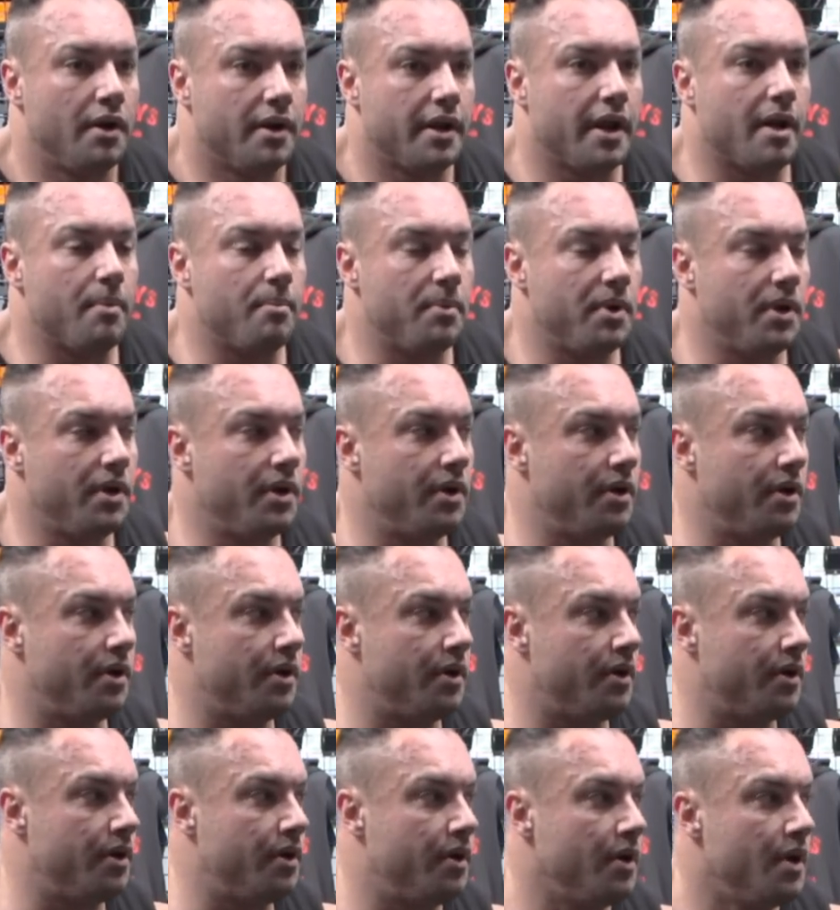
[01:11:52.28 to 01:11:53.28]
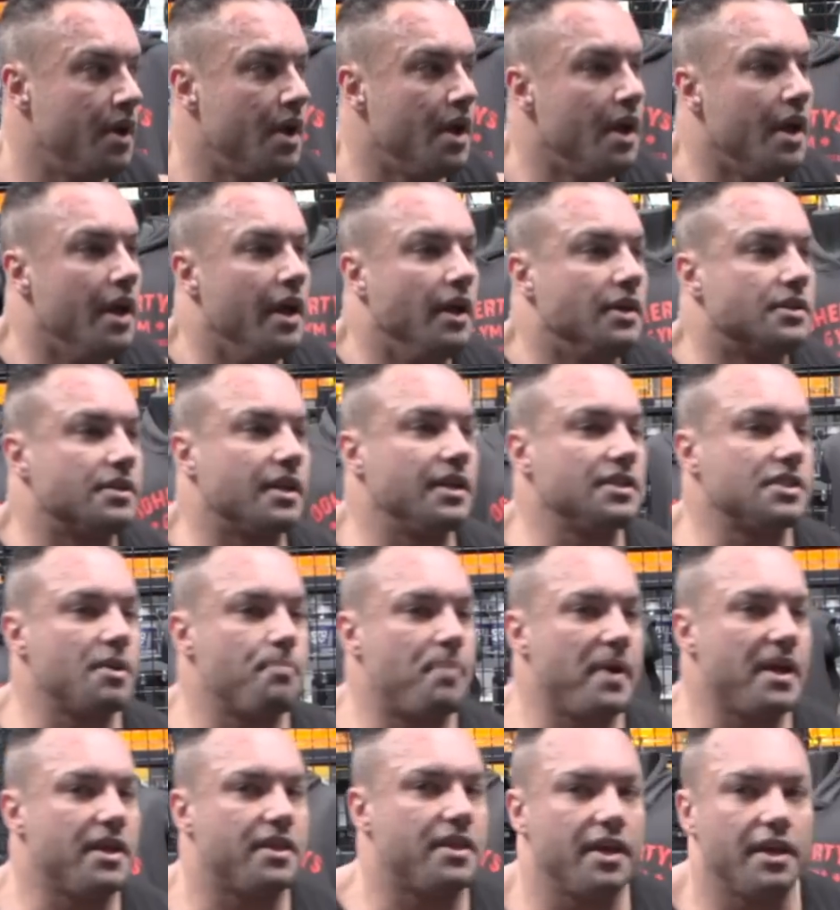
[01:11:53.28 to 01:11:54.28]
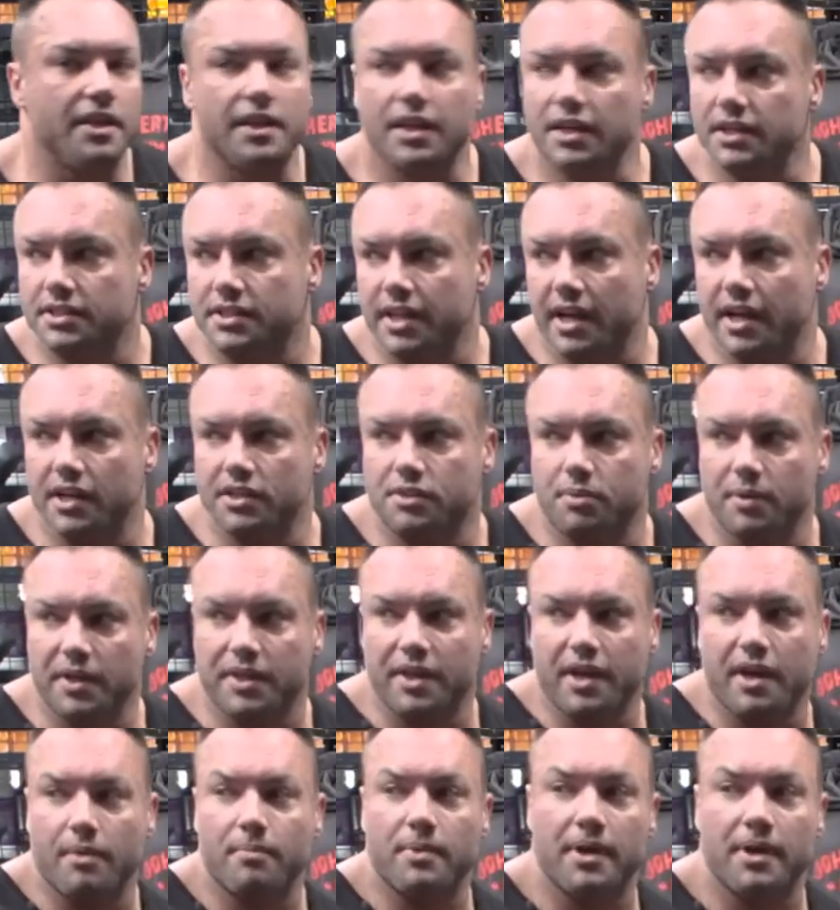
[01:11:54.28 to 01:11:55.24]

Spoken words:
Yep. So there's a big thing these days with